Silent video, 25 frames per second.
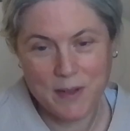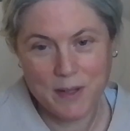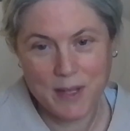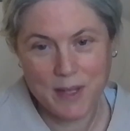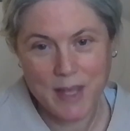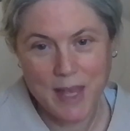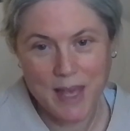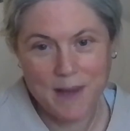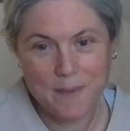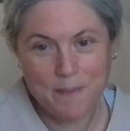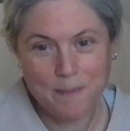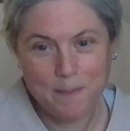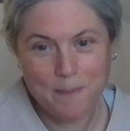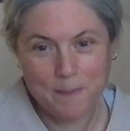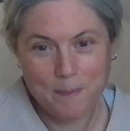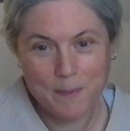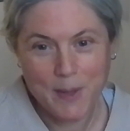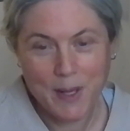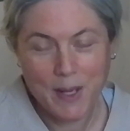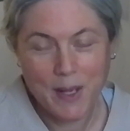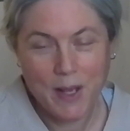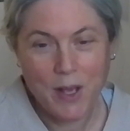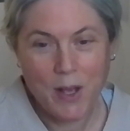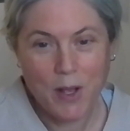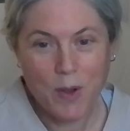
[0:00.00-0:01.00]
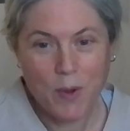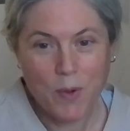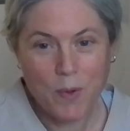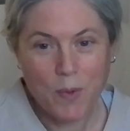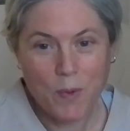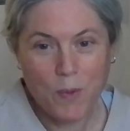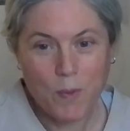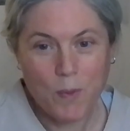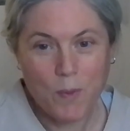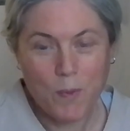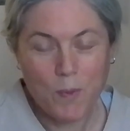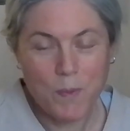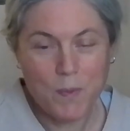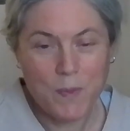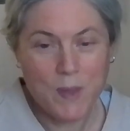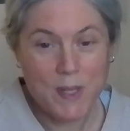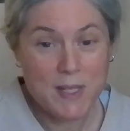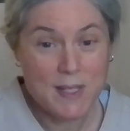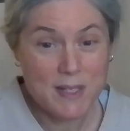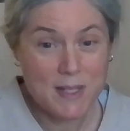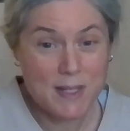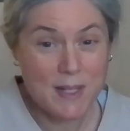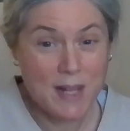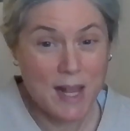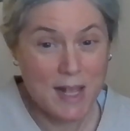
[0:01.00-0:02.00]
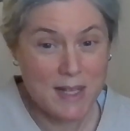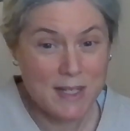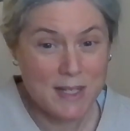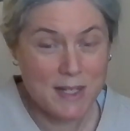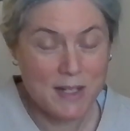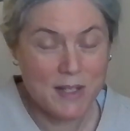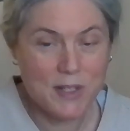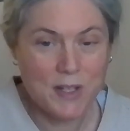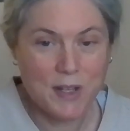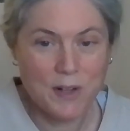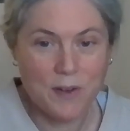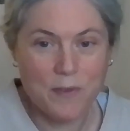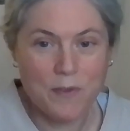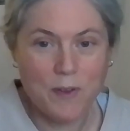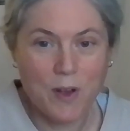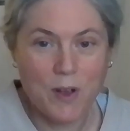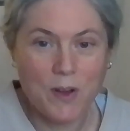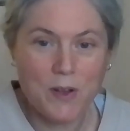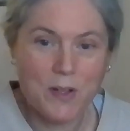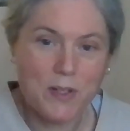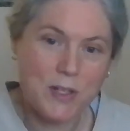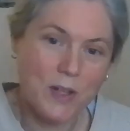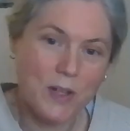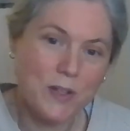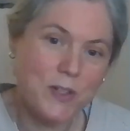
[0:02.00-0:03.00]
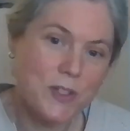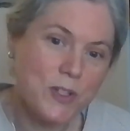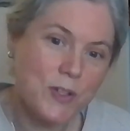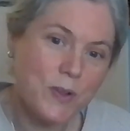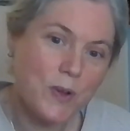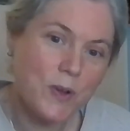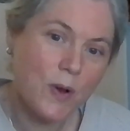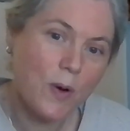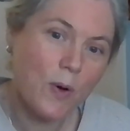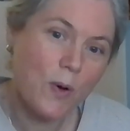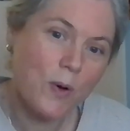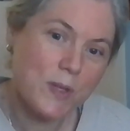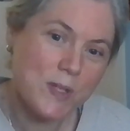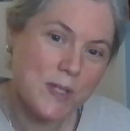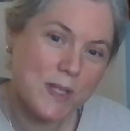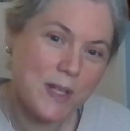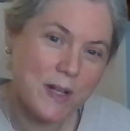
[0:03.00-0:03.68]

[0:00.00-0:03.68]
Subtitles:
again. This lesson is going to focus on two chords